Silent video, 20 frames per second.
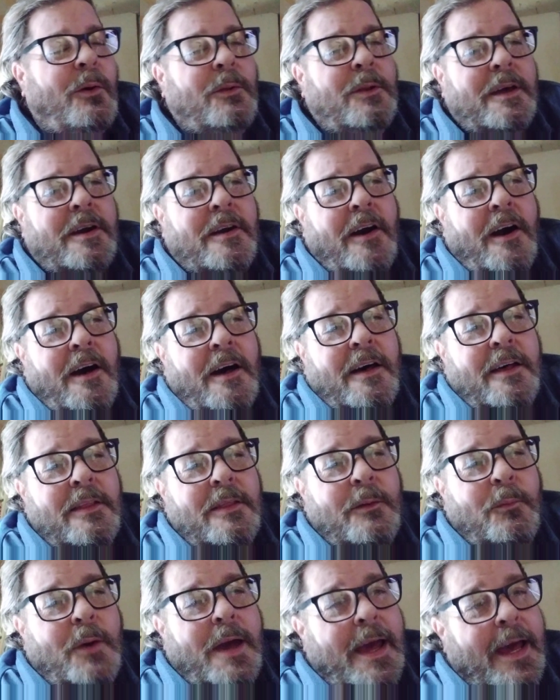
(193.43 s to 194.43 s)
only call
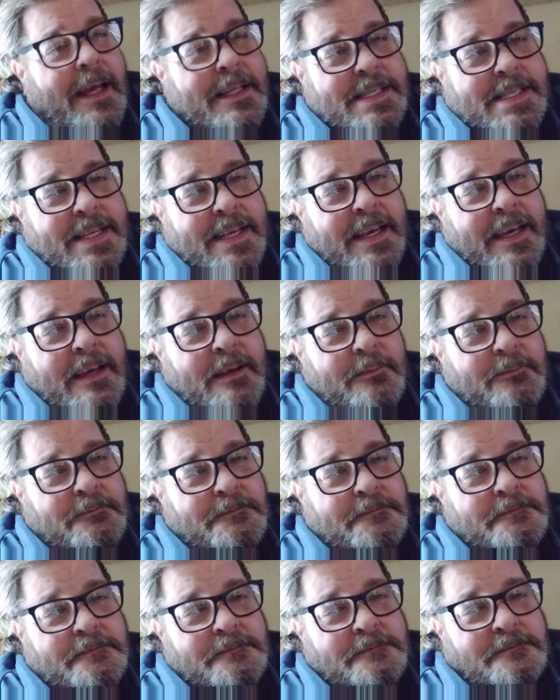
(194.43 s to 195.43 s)
it the way I see it. It was a
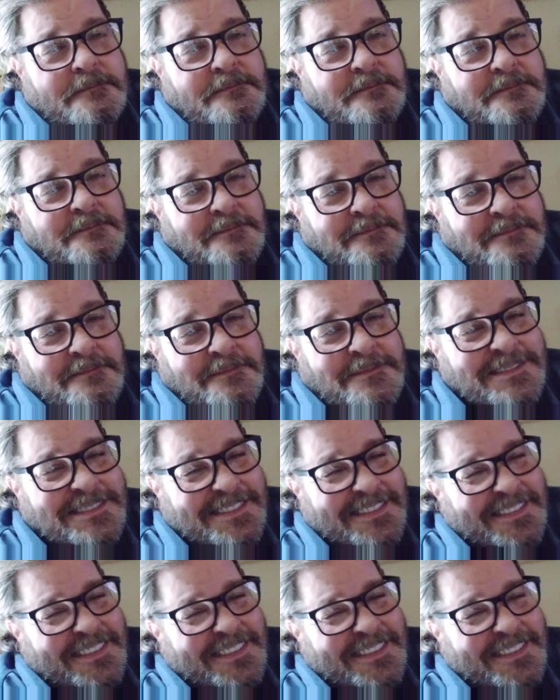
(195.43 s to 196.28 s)
funny video.